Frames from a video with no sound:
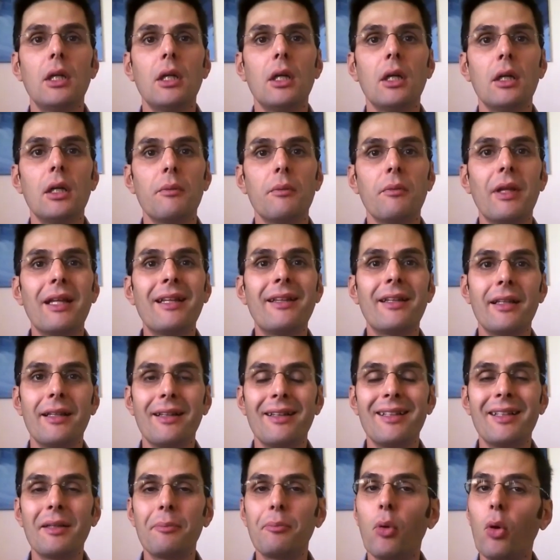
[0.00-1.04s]
and
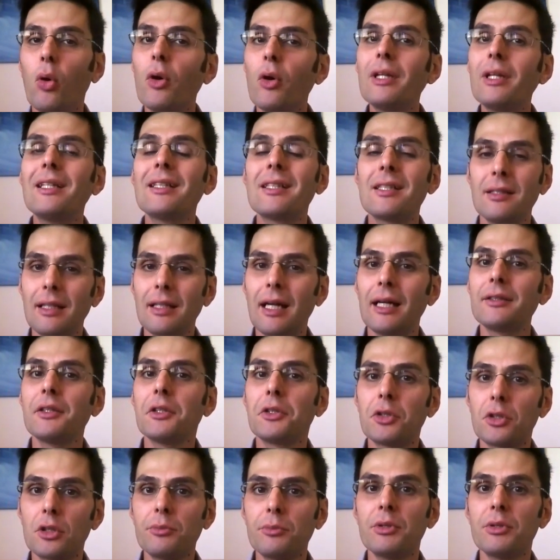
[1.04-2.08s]
the point is not
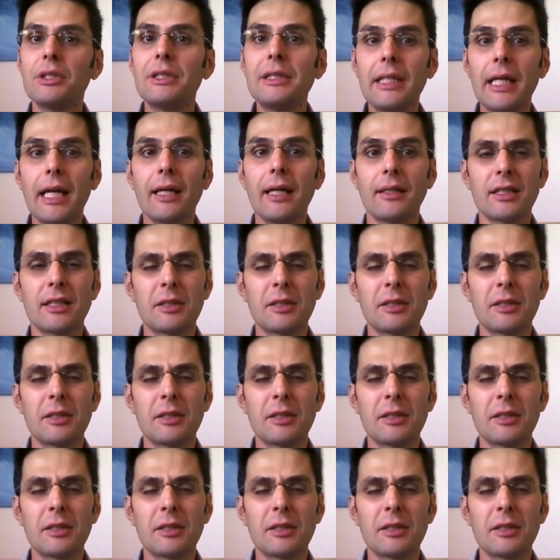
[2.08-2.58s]
determined yet,